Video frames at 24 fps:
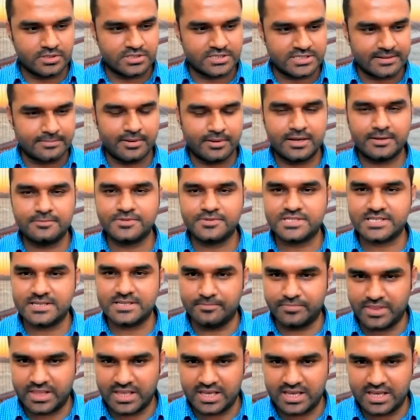develop
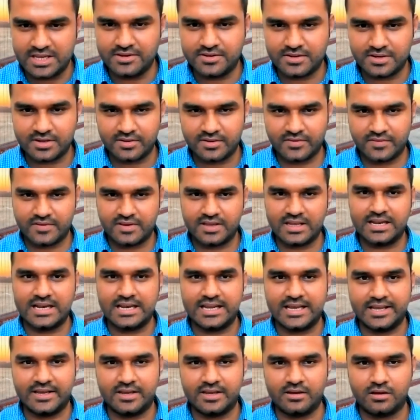something interesting
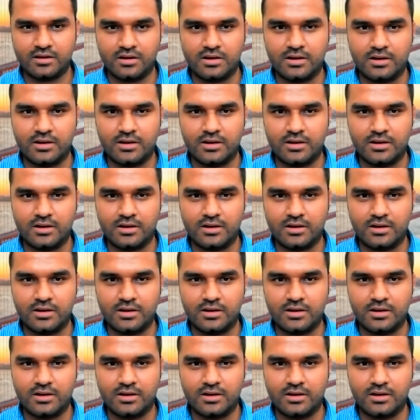like